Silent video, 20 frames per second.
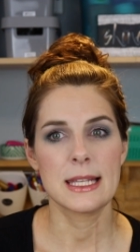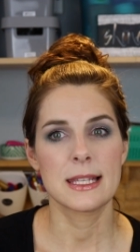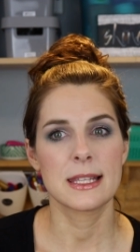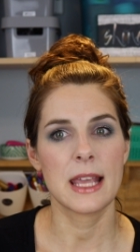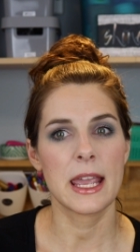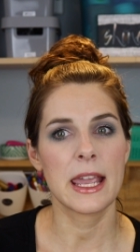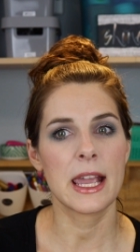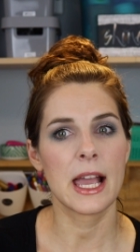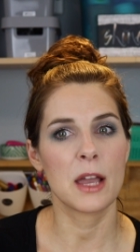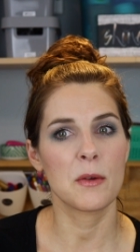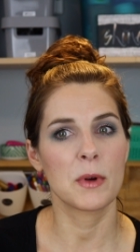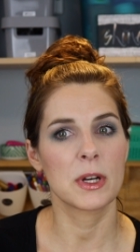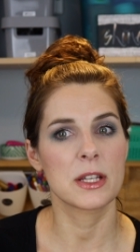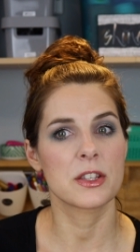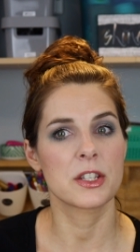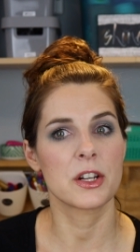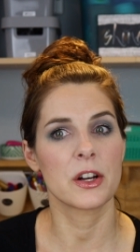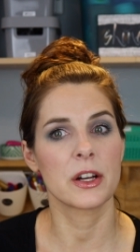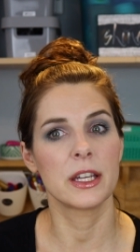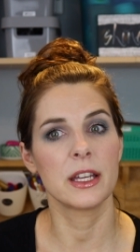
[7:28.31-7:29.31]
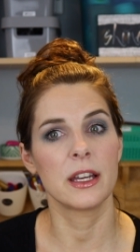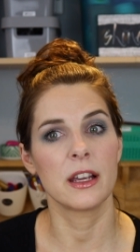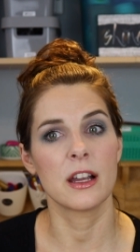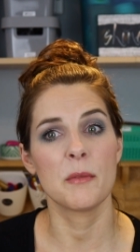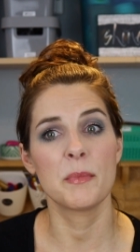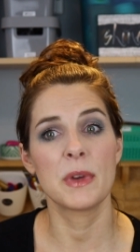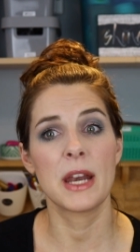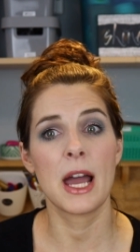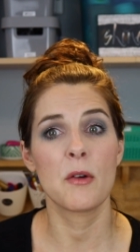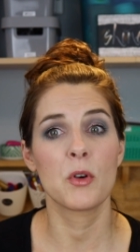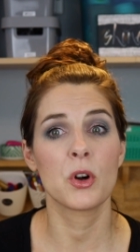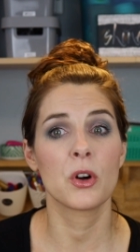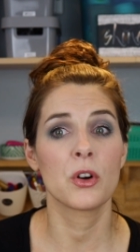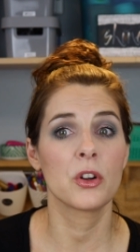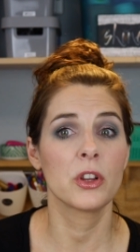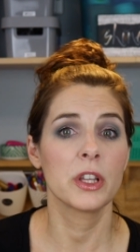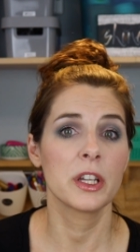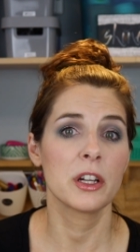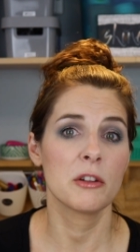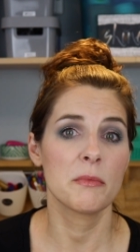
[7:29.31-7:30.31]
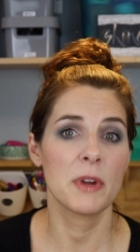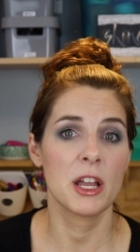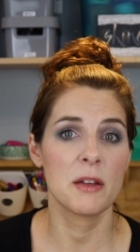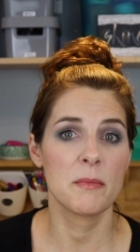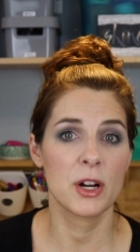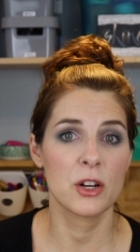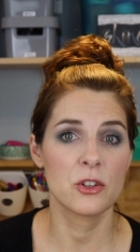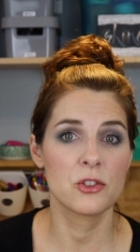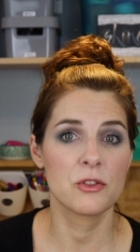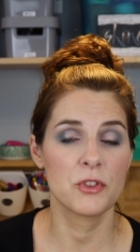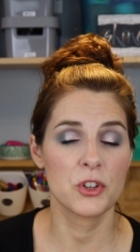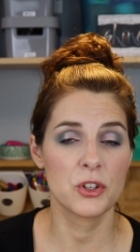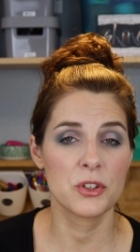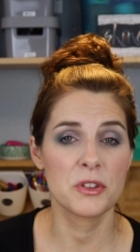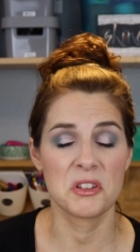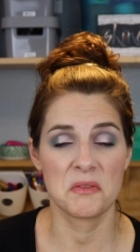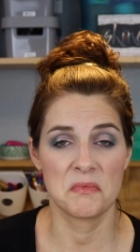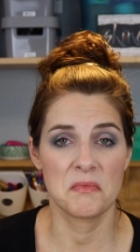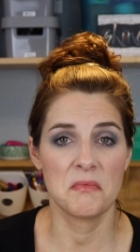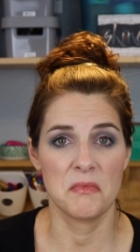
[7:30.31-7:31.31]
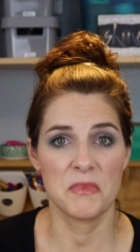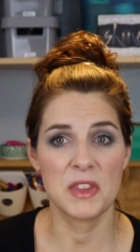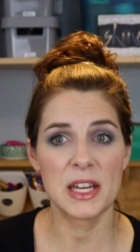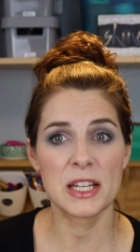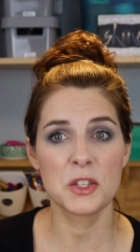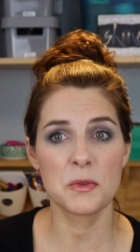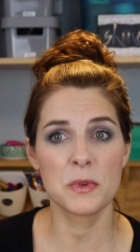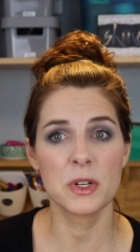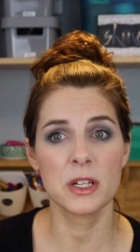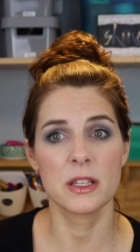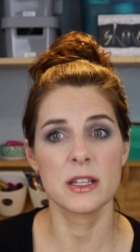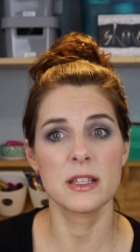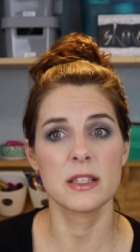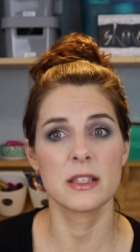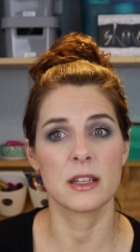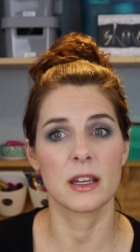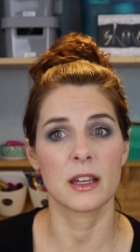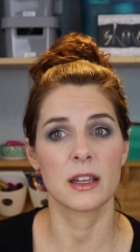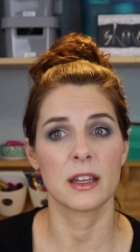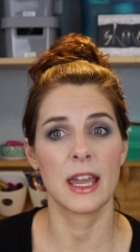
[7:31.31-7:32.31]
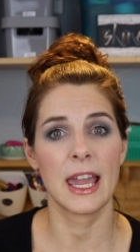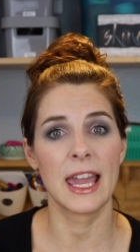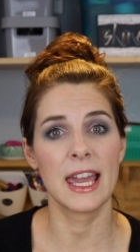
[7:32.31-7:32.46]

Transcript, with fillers: Saying I want to start getting up an hour earlier by March 1st, that's realistic.